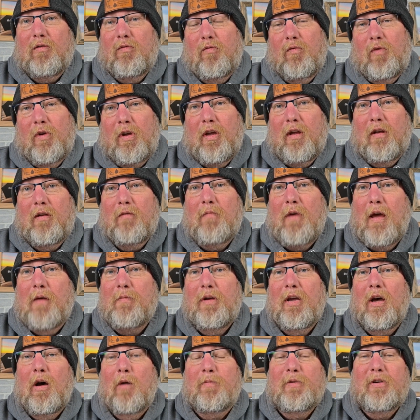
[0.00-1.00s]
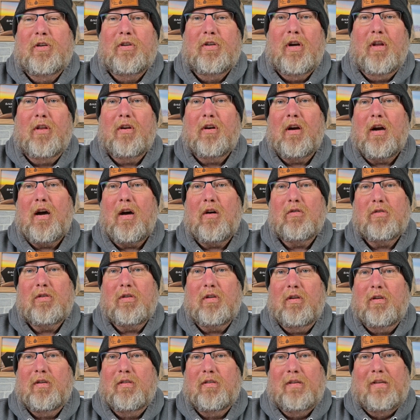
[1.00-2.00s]
we can maybe help each other
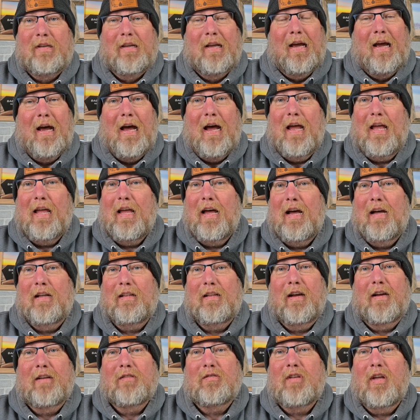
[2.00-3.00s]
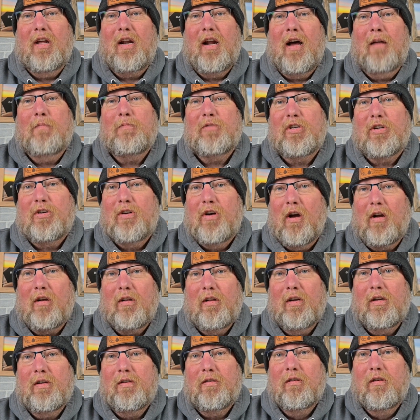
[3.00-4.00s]
out, because like I said, I'm
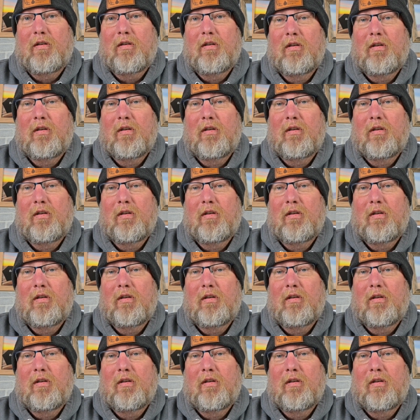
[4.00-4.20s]
struggling.